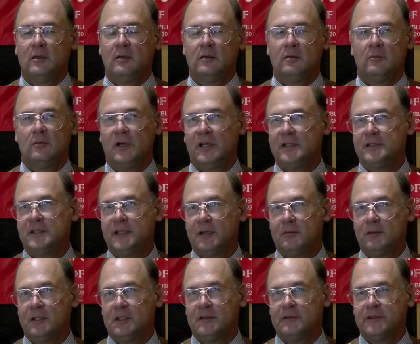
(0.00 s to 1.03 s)
Why is that
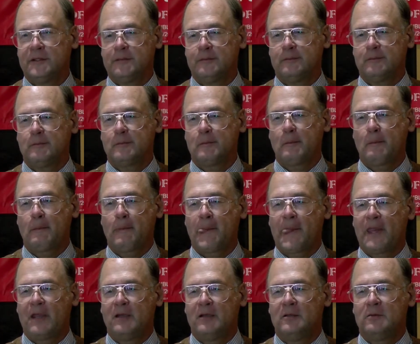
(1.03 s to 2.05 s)
relevant?
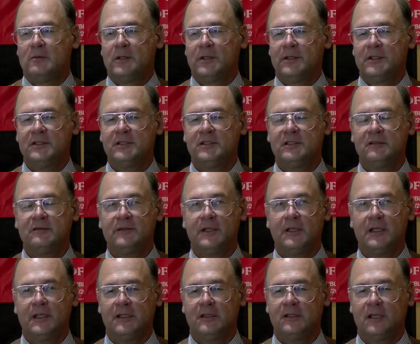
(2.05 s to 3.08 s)
Well, this is a
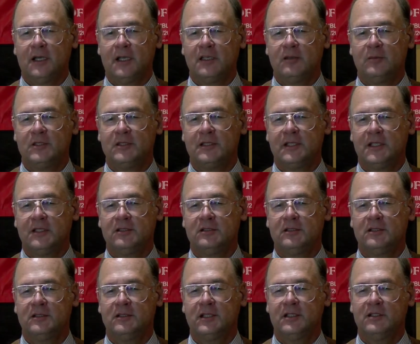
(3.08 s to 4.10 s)
very
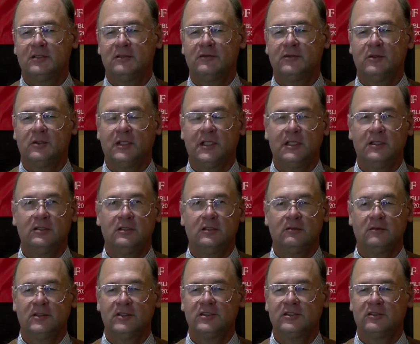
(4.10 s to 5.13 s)
documentation-intensive vocation
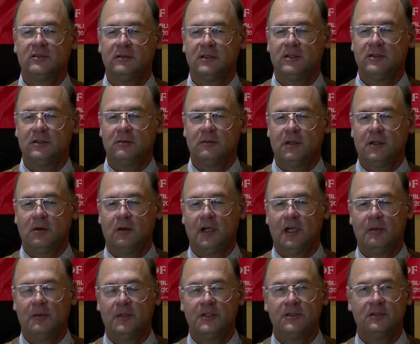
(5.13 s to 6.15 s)
with stringent
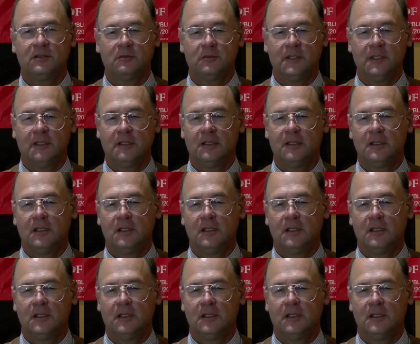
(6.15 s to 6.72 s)
requirements to meet.